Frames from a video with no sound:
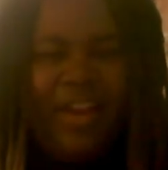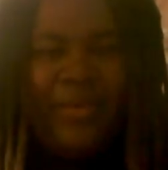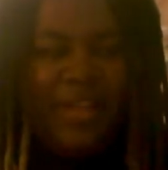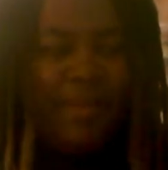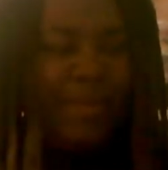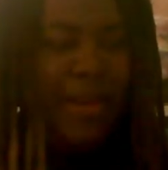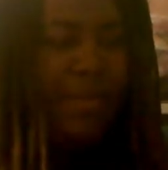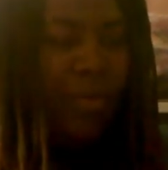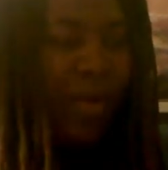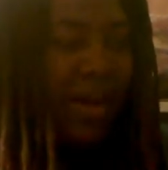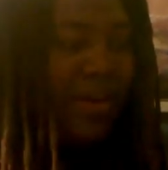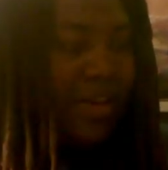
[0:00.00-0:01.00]
was unbeatable.
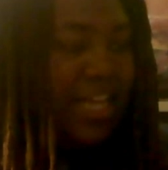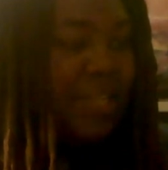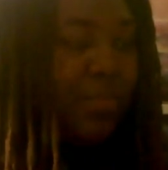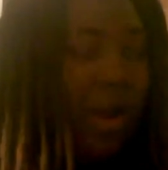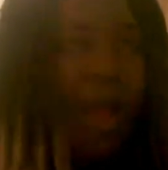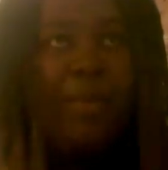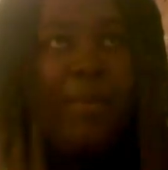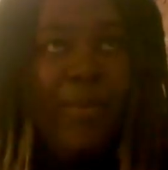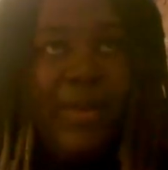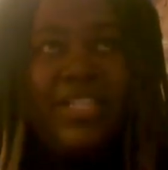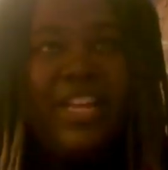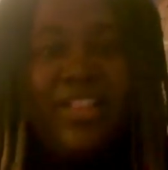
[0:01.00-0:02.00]
What? His problem
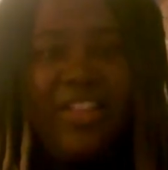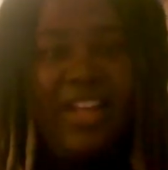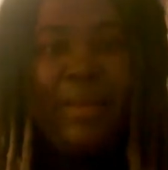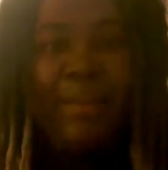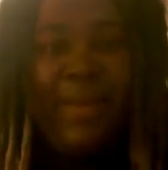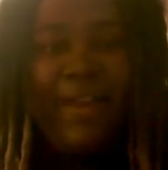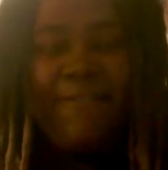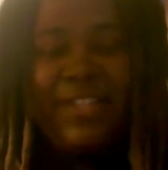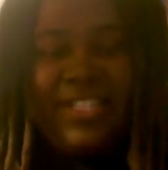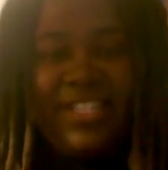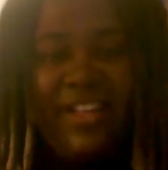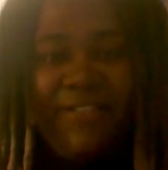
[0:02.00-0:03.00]
was he thought that
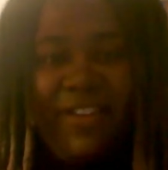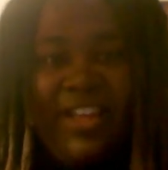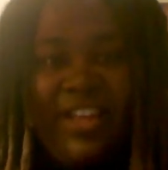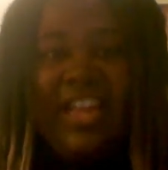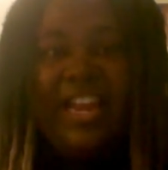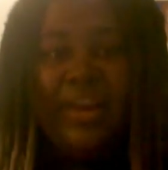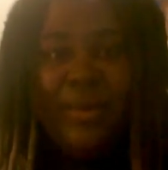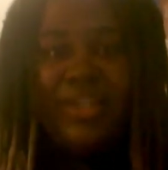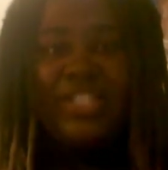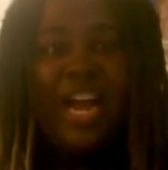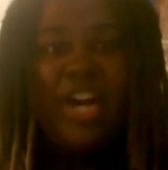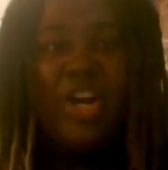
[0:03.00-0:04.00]
Bigfoot Silva
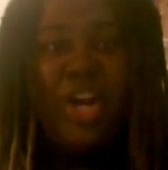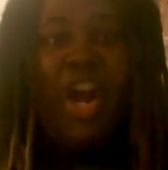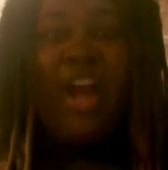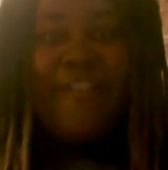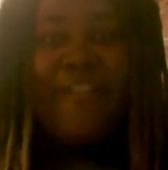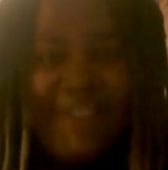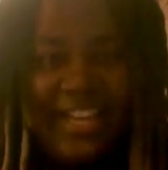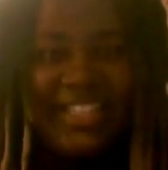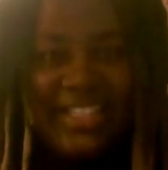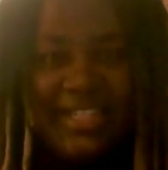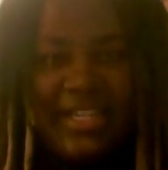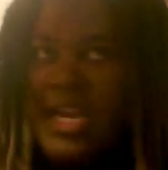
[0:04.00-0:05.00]
was not good on the
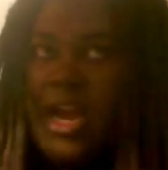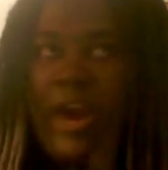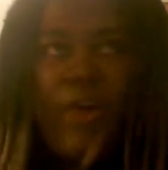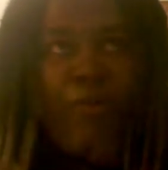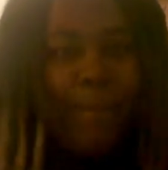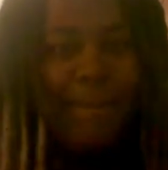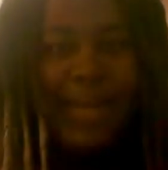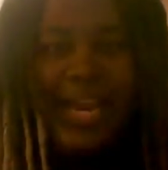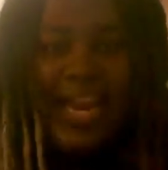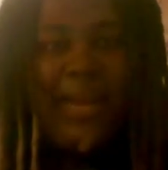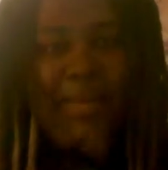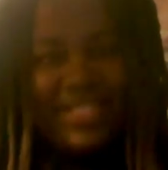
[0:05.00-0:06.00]
feet.
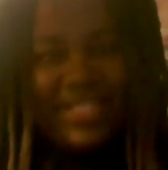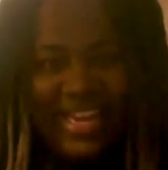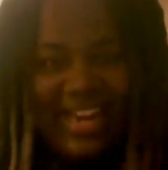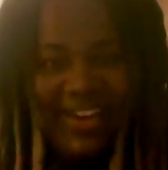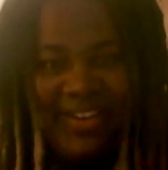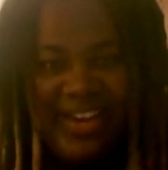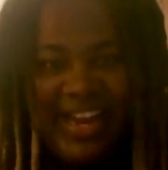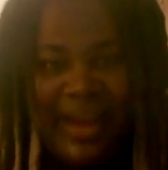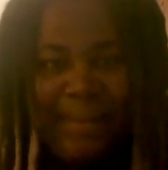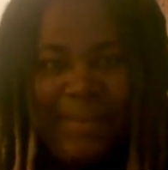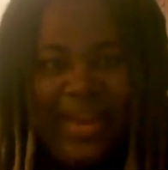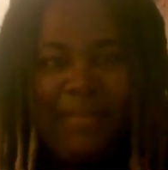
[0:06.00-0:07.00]
Big mistake,
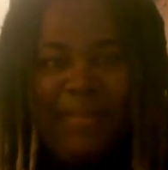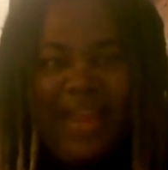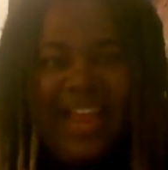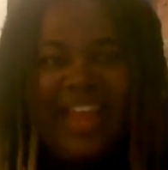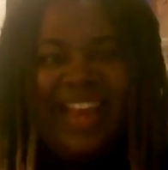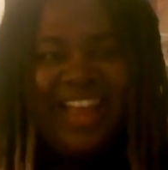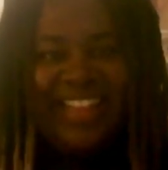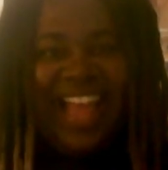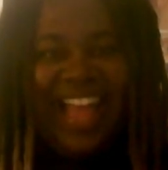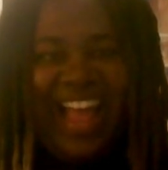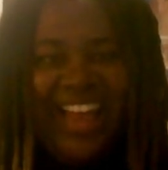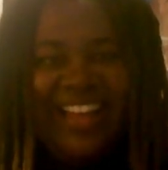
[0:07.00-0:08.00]
okay? A big man like
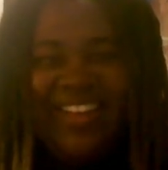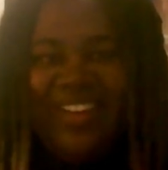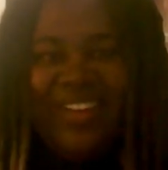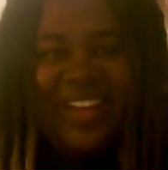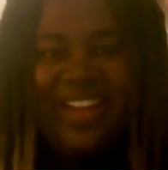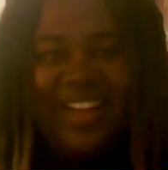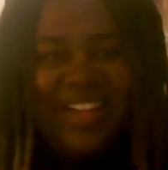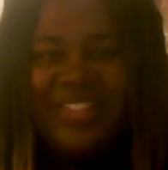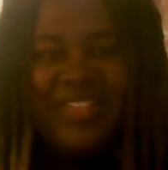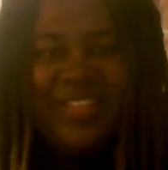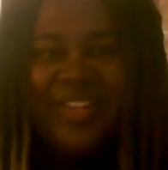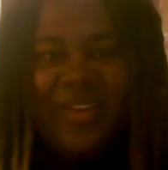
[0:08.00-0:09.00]
that, a
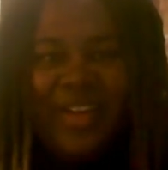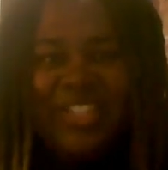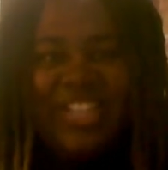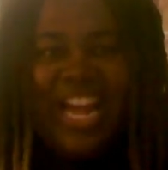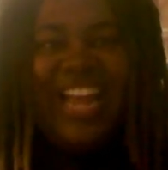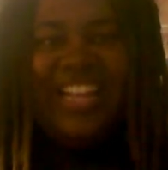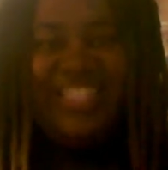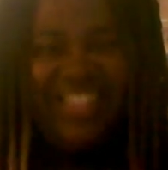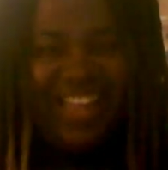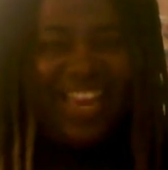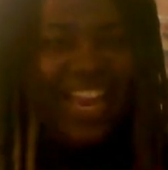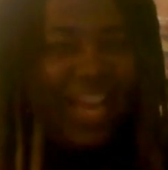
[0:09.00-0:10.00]
giant
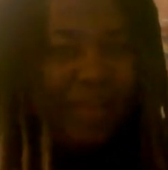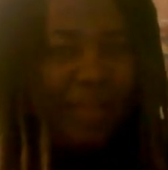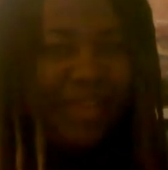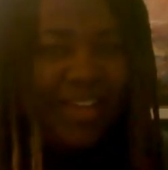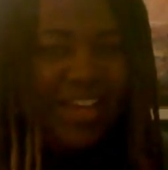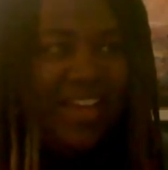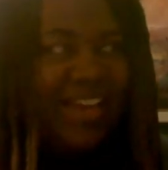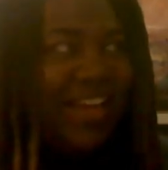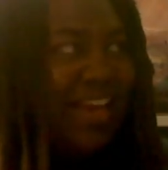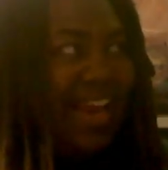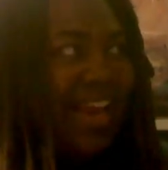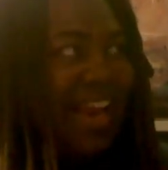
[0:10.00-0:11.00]
like him,
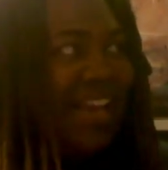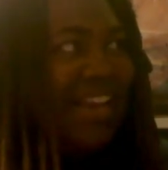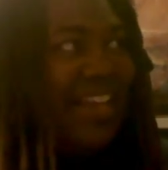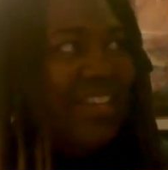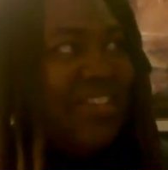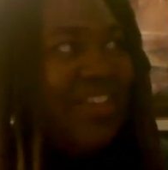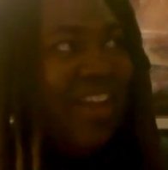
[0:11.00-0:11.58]
and he just